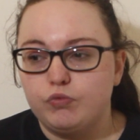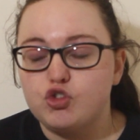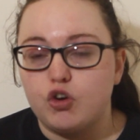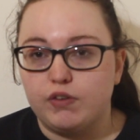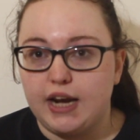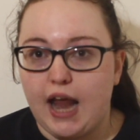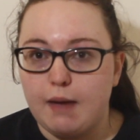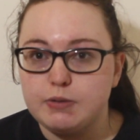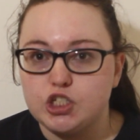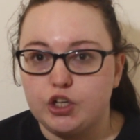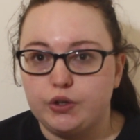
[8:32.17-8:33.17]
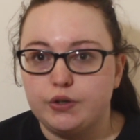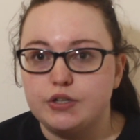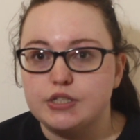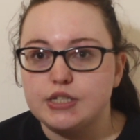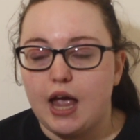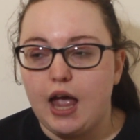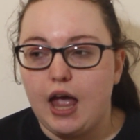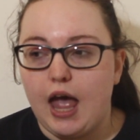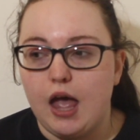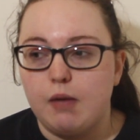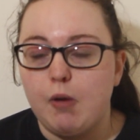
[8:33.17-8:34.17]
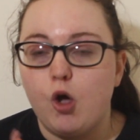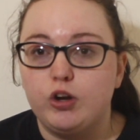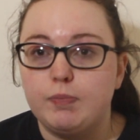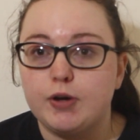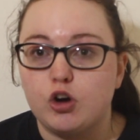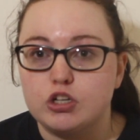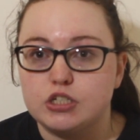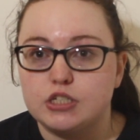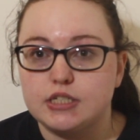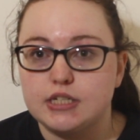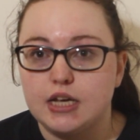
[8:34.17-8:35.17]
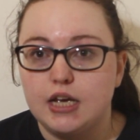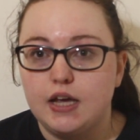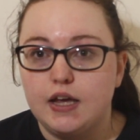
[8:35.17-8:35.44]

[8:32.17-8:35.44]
during an episode, only because